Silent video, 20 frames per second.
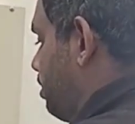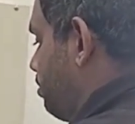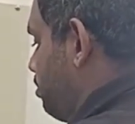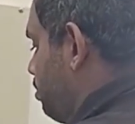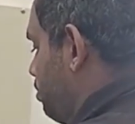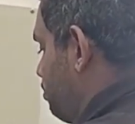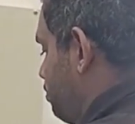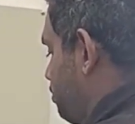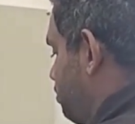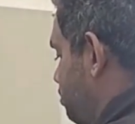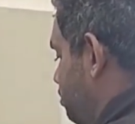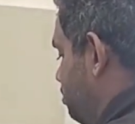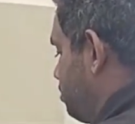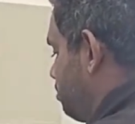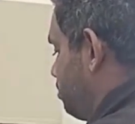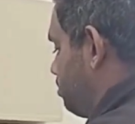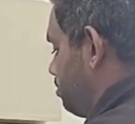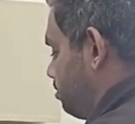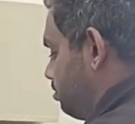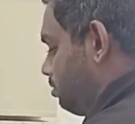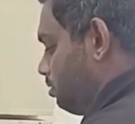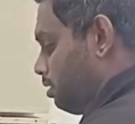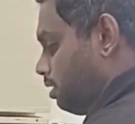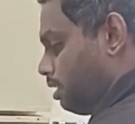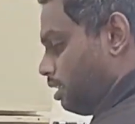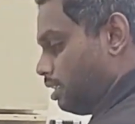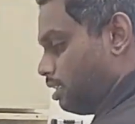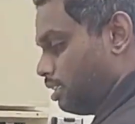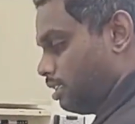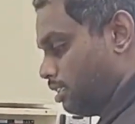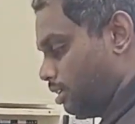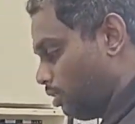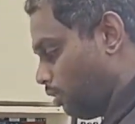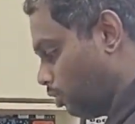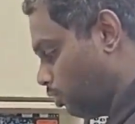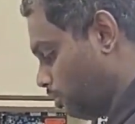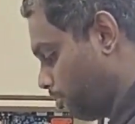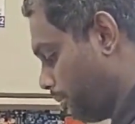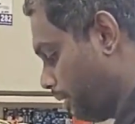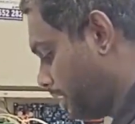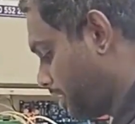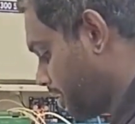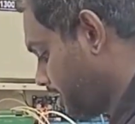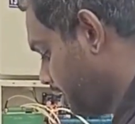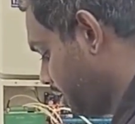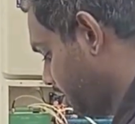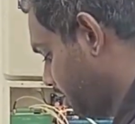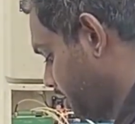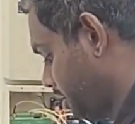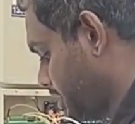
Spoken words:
remove the old battery